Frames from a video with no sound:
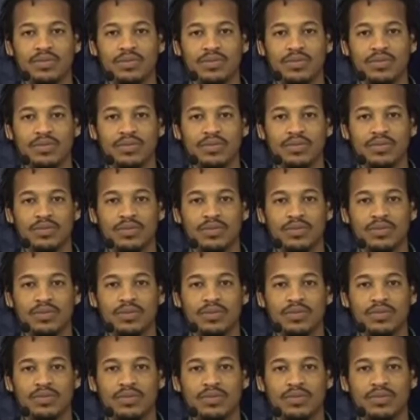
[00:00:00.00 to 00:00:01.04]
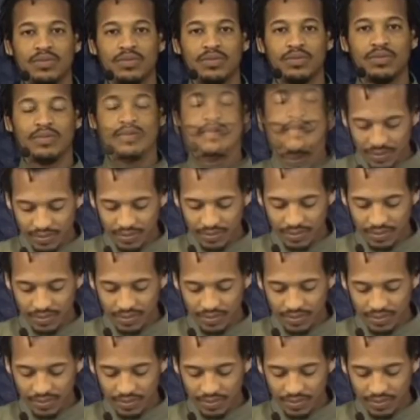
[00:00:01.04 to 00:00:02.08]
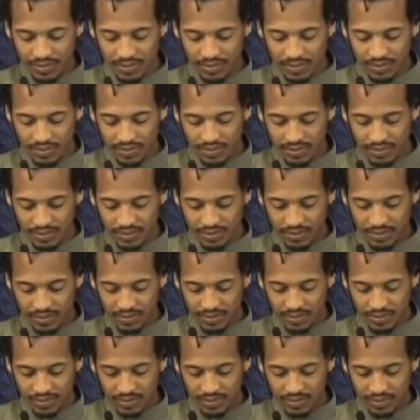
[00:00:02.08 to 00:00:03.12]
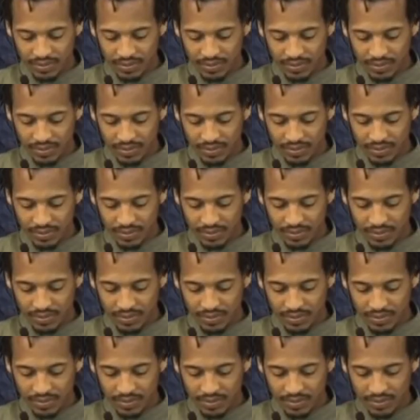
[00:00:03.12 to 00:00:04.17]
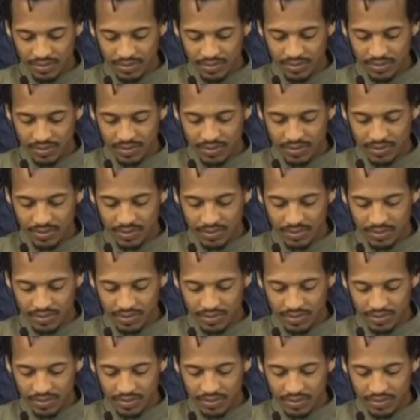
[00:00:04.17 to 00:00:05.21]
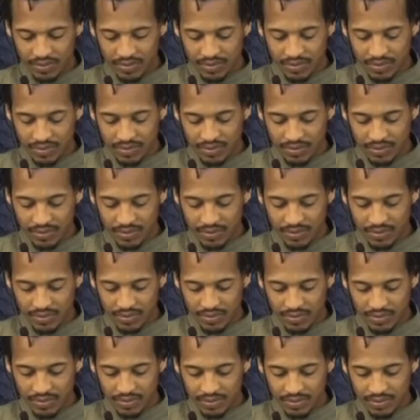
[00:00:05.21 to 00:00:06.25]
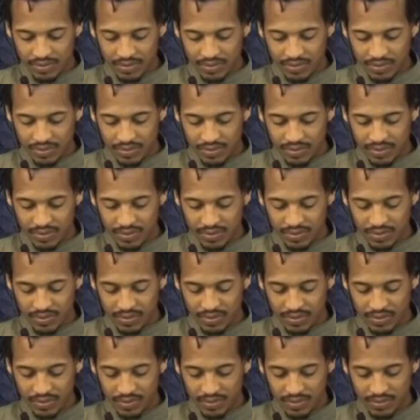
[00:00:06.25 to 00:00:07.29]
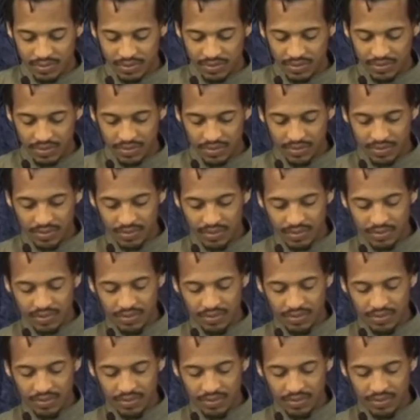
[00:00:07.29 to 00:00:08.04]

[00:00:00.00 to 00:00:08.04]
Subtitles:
This person isn't speaking.